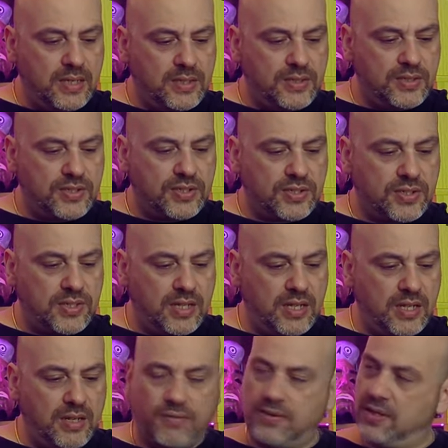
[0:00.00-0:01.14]
and
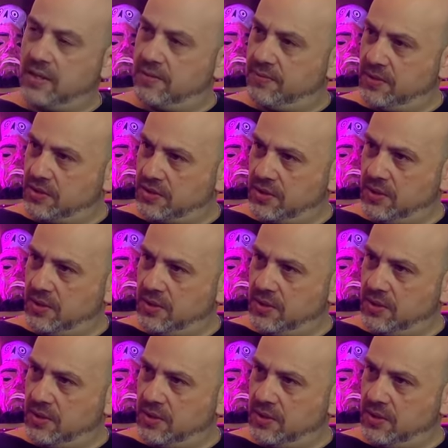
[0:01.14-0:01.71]
Steve? They're the first